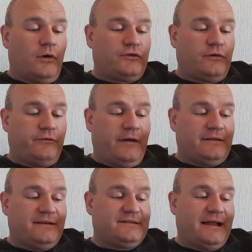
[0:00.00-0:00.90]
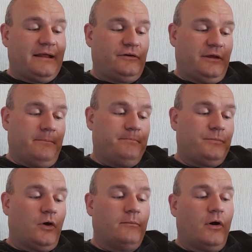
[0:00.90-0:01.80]
Russell felt had slandered him.
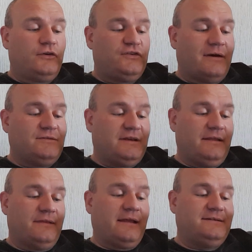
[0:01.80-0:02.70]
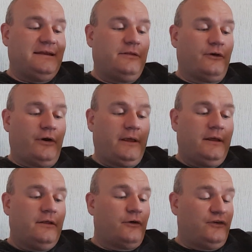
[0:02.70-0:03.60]
On March 17,
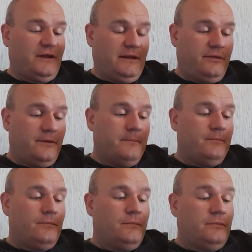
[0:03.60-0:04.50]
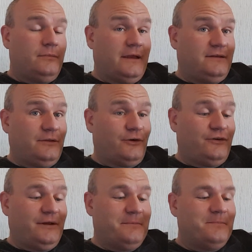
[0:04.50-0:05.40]

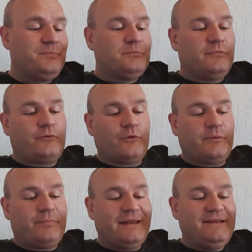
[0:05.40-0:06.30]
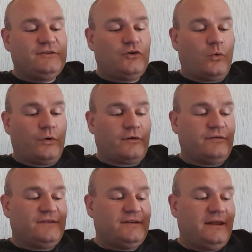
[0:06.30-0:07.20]
1913, before the police court of
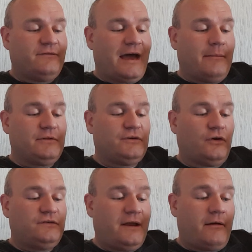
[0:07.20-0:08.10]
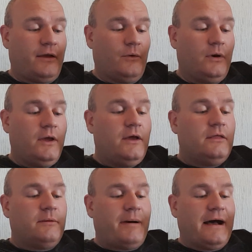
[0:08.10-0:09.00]
the city of Hamilton, Ontario,
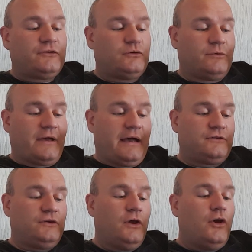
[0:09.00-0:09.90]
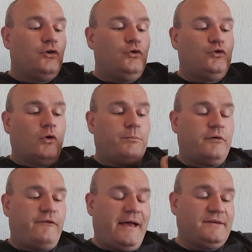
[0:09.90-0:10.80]
the pastor was asked, "You don't
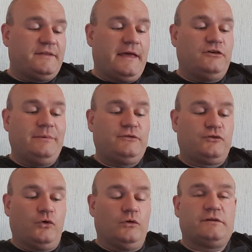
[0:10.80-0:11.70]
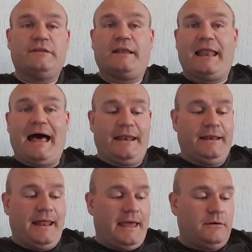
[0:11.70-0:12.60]
profess then to be schooled in the
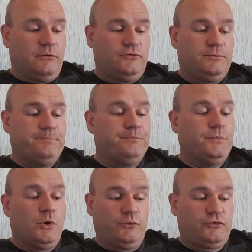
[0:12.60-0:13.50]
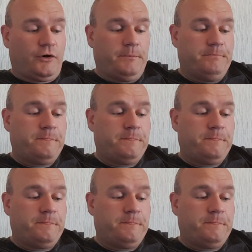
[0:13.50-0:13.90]
Latin language?" "No, sir."